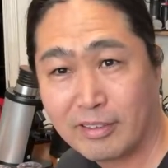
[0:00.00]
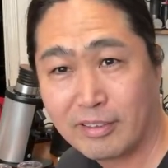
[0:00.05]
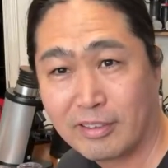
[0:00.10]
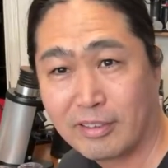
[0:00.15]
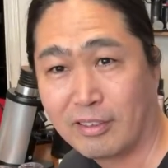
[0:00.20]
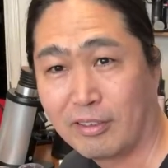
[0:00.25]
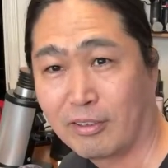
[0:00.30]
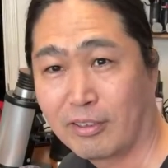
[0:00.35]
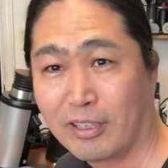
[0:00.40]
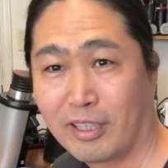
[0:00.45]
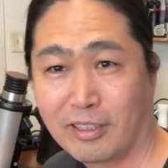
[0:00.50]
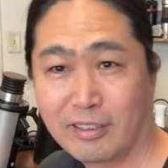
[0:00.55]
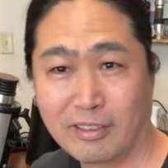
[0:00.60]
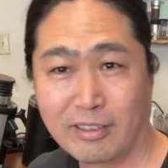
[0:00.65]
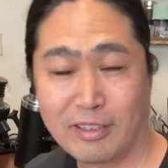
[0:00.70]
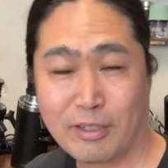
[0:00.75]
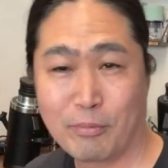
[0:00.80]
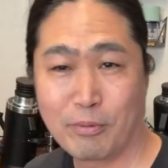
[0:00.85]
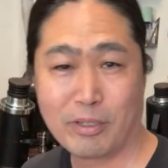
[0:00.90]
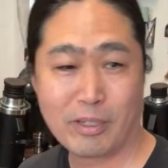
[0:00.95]
Okay, I
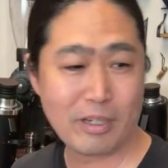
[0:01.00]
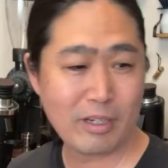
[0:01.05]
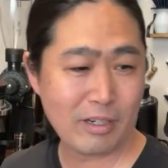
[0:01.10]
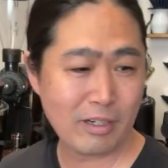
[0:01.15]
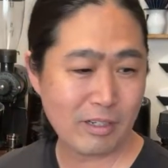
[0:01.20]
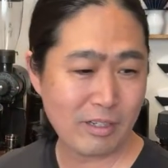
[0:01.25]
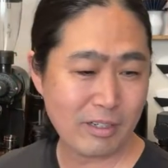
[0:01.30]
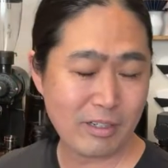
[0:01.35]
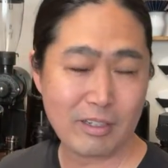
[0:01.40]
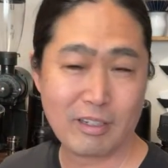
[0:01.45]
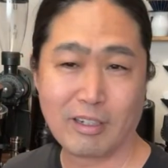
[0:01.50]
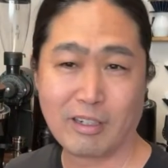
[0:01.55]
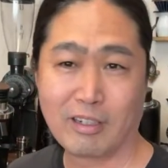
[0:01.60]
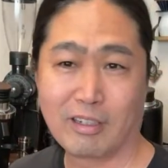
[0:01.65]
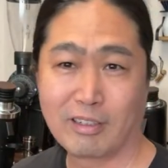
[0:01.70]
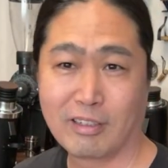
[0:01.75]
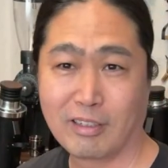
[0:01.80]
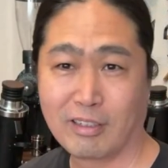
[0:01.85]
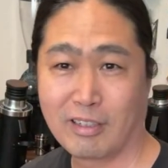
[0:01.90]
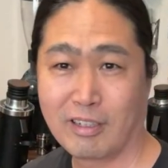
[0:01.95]
think we are
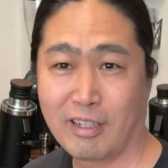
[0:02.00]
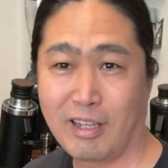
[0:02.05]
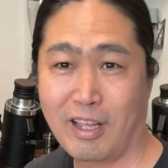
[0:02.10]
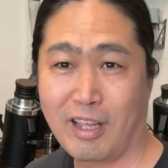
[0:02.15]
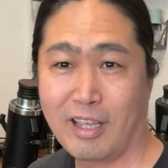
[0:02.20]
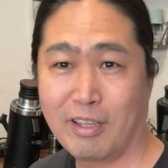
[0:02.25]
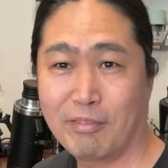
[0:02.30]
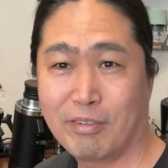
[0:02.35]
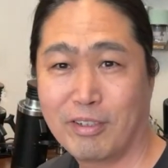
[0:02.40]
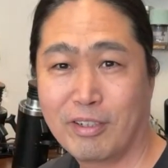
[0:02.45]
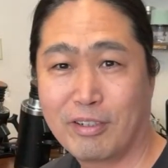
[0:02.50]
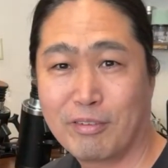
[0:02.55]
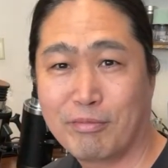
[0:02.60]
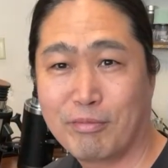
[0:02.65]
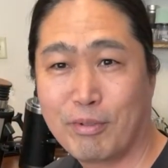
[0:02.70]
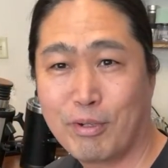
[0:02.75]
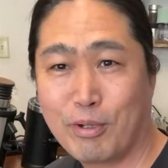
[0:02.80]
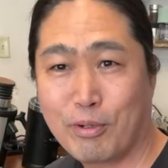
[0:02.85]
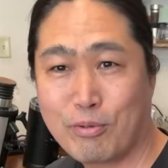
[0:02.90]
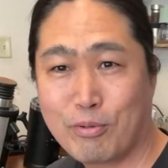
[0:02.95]
live here,
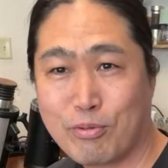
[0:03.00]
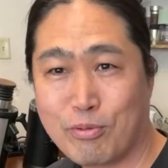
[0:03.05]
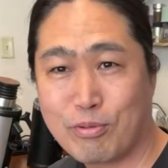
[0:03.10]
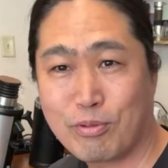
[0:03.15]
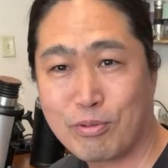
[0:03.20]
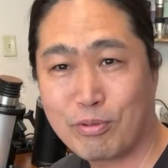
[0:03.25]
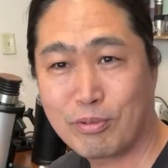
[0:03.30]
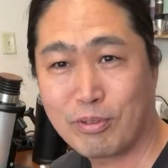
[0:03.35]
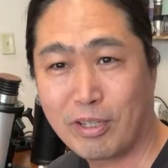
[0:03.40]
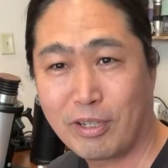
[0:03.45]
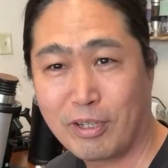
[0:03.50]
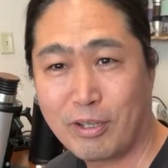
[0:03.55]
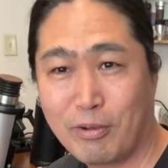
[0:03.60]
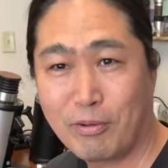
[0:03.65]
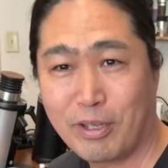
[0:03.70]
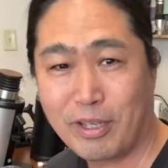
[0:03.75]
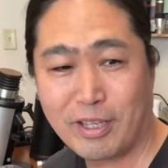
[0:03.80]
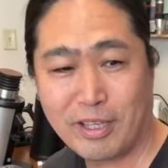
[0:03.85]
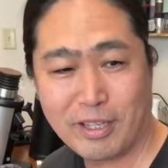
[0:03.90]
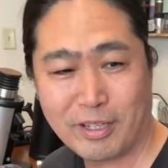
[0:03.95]
folks. Hello
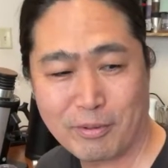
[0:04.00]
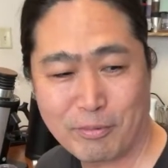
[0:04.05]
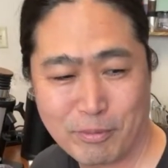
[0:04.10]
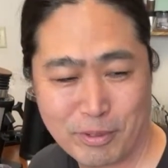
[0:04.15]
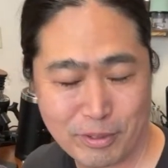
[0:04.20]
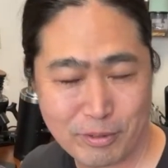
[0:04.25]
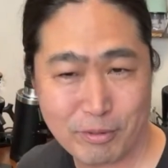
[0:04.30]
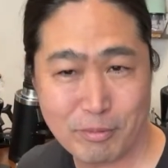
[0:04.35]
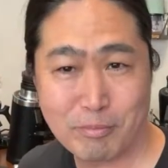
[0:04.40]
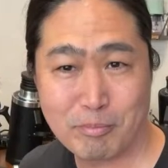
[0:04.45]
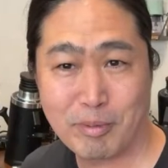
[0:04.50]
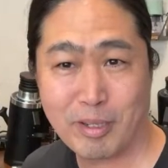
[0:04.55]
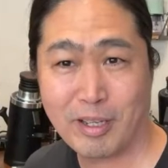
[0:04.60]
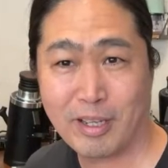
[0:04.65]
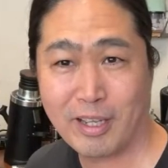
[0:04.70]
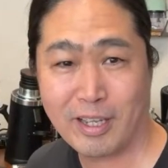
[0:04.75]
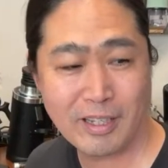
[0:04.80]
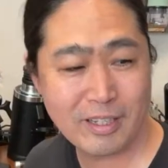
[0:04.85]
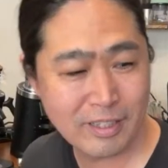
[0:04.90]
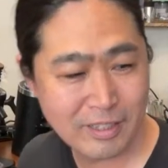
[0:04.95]
and welcome
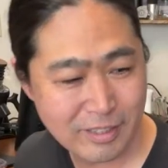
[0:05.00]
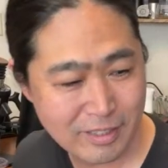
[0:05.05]
back.